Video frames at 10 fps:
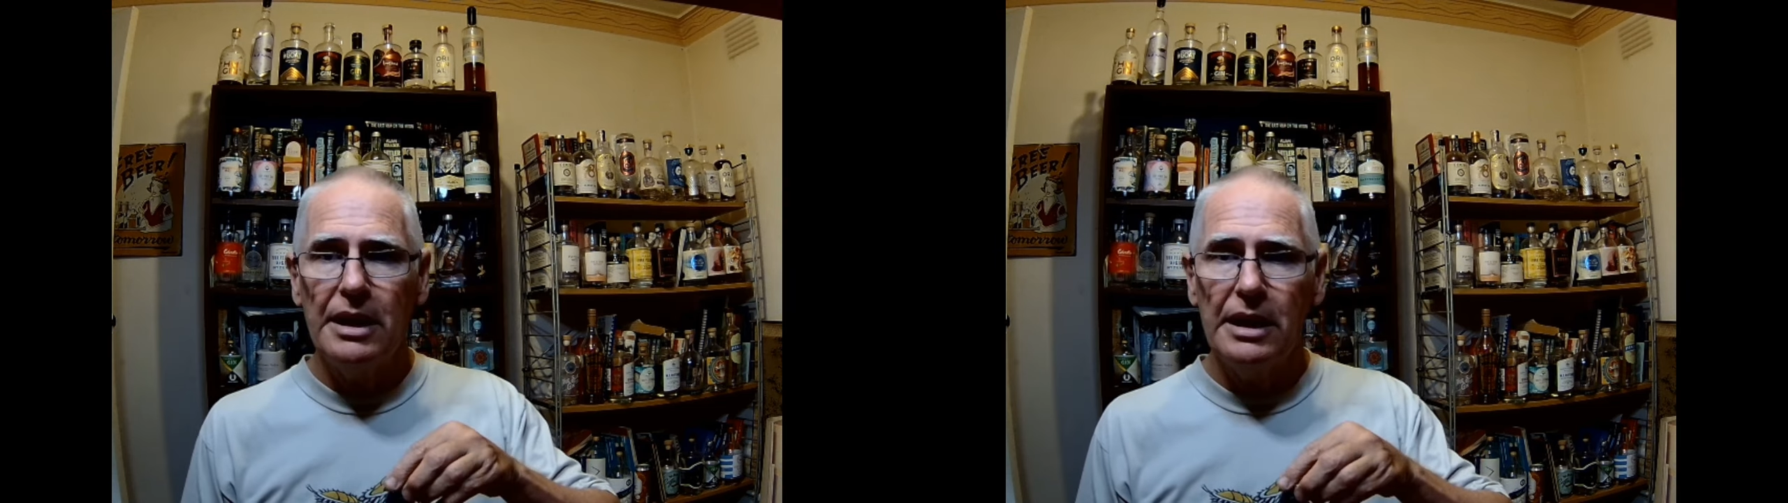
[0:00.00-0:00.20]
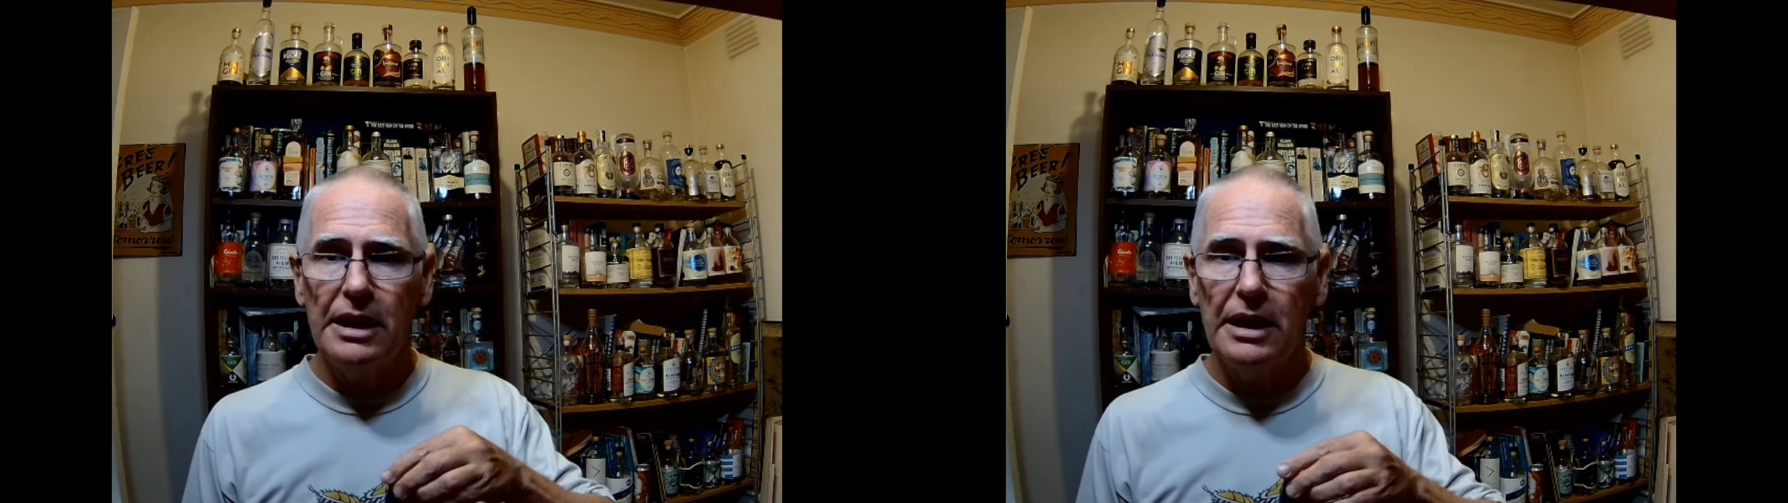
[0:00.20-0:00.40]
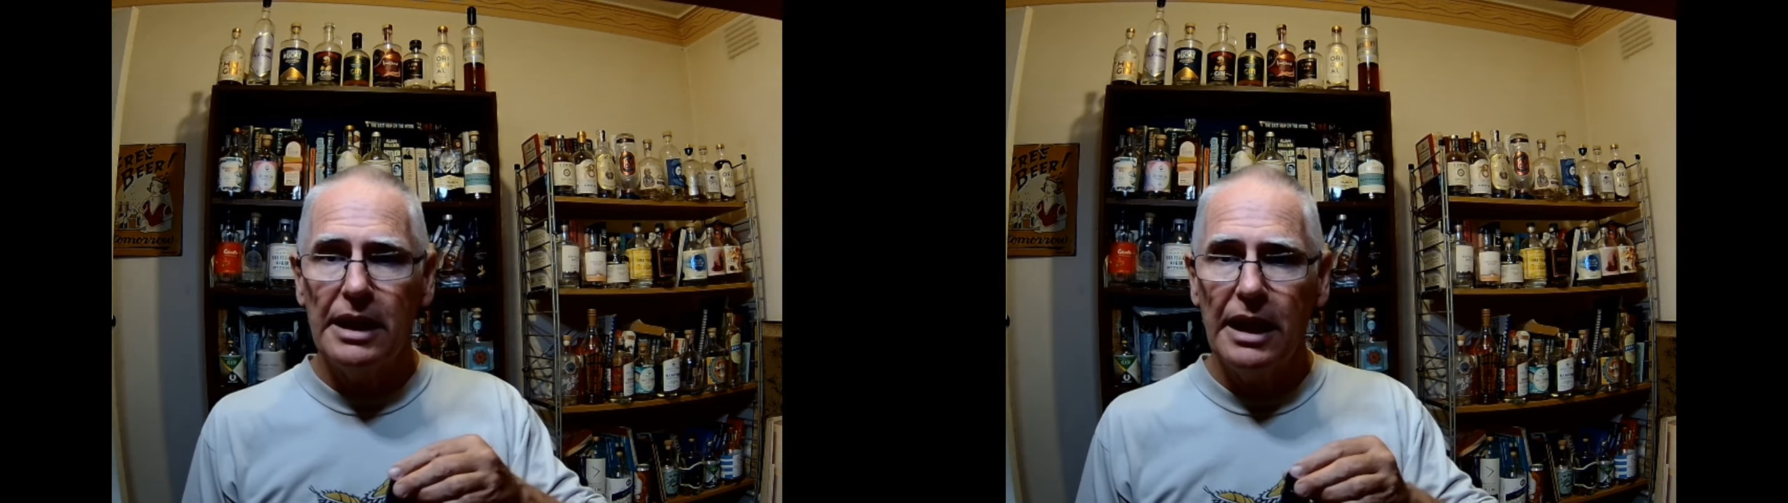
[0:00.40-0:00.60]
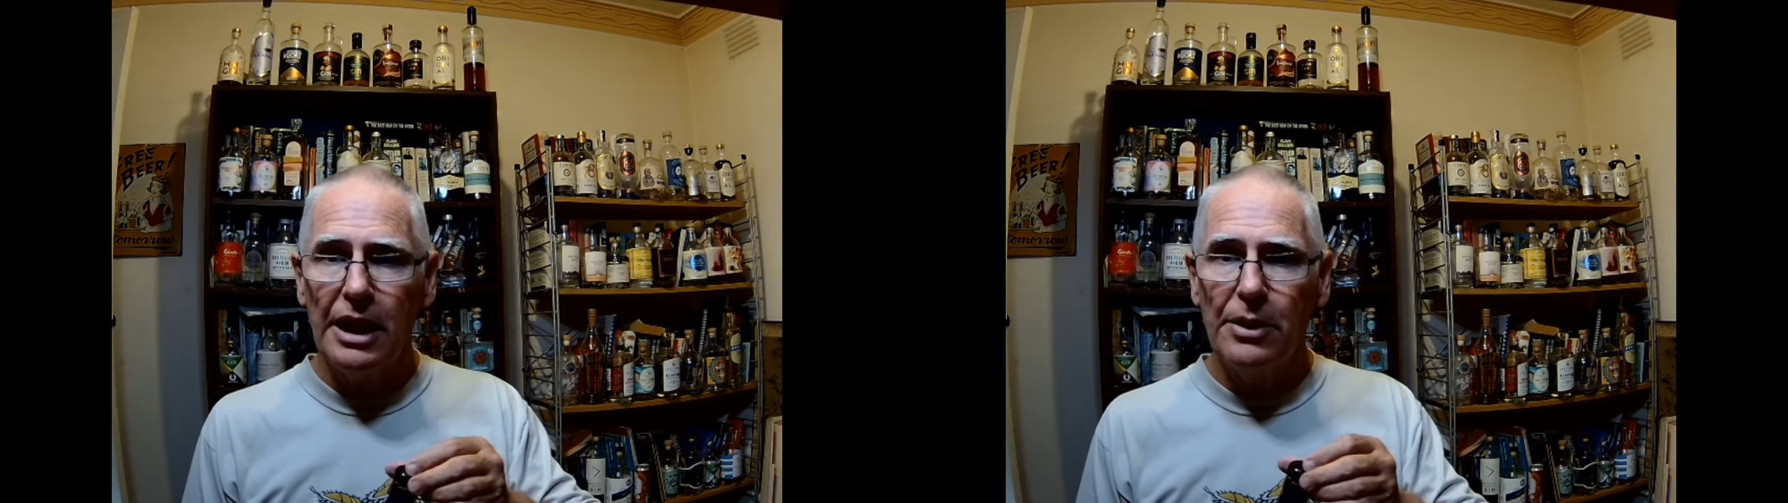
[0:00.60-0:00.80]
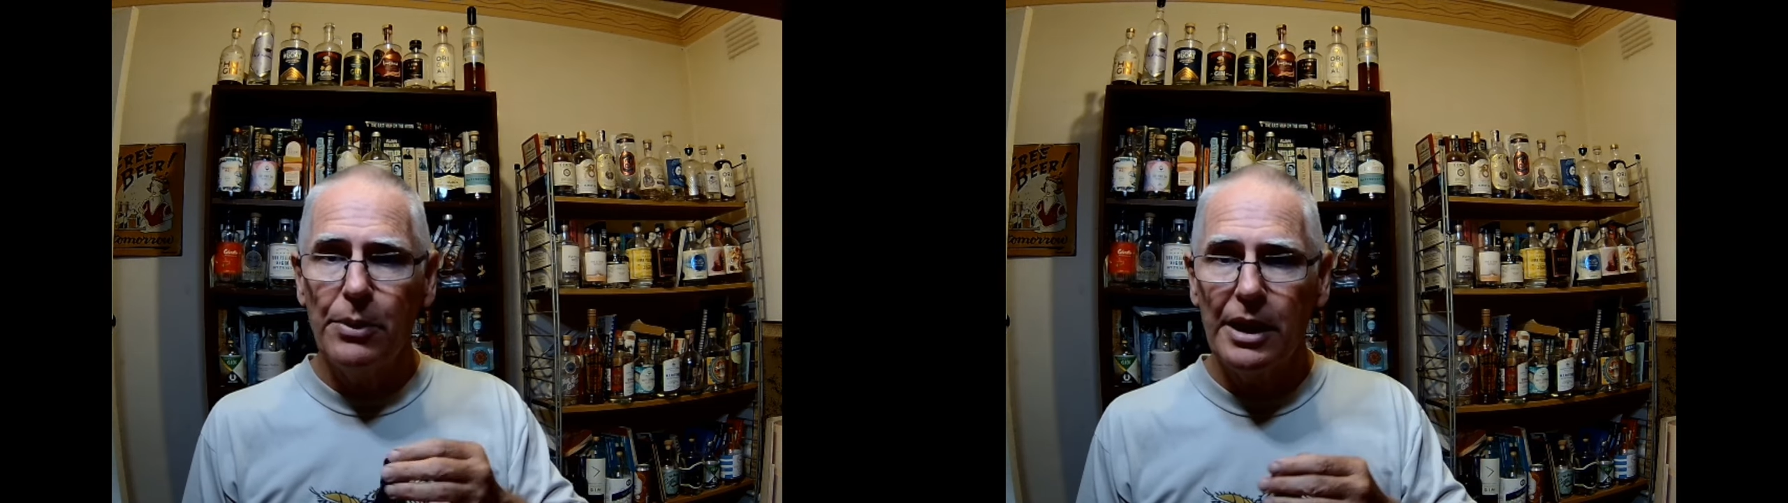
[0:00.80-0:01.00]
then the
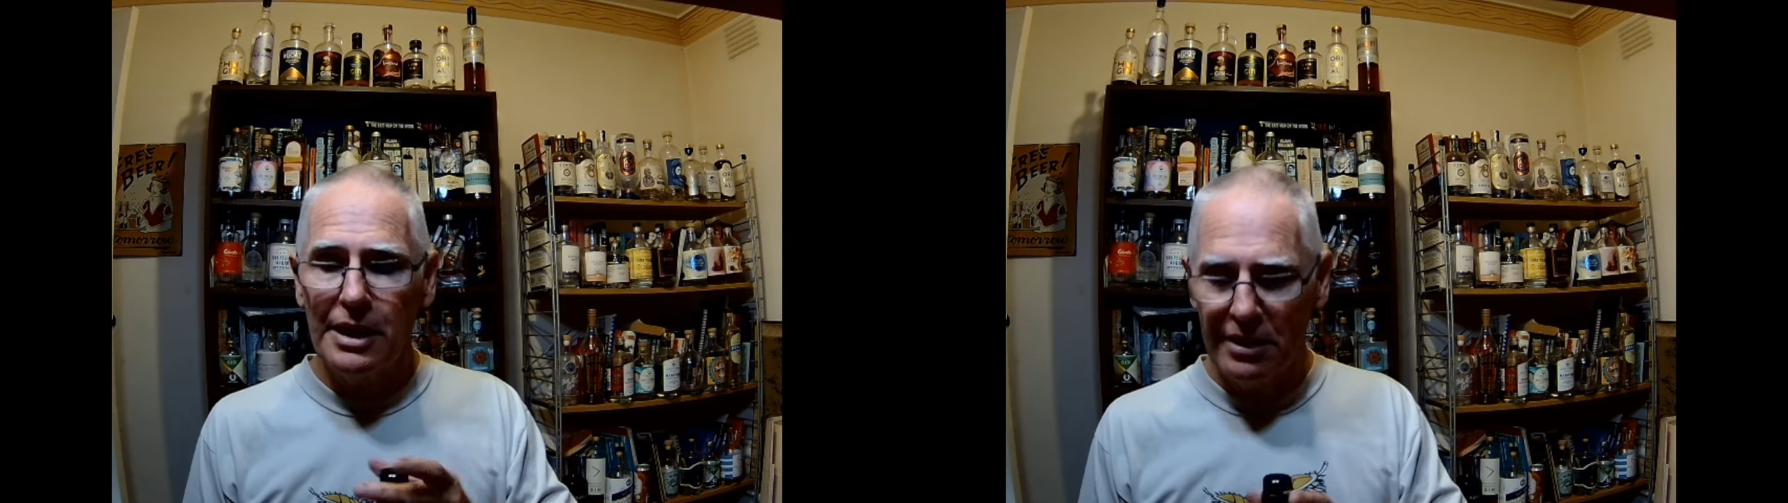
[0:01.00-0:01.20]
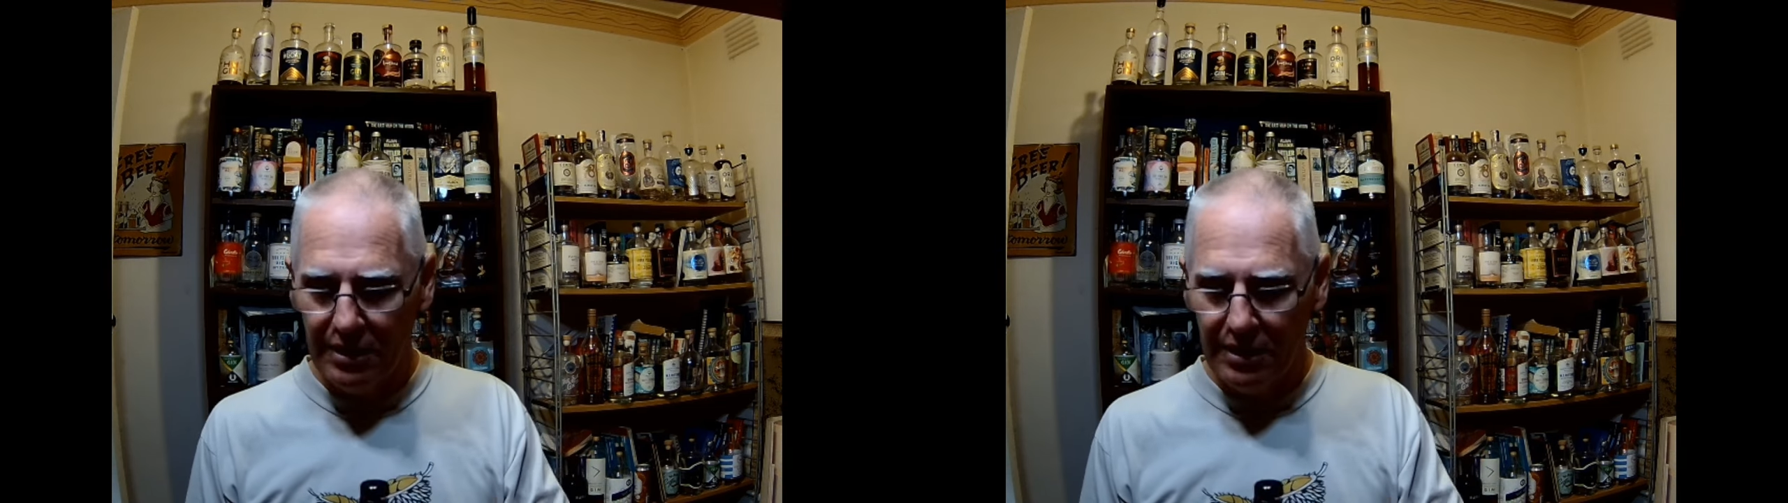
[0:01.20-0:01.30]
other way,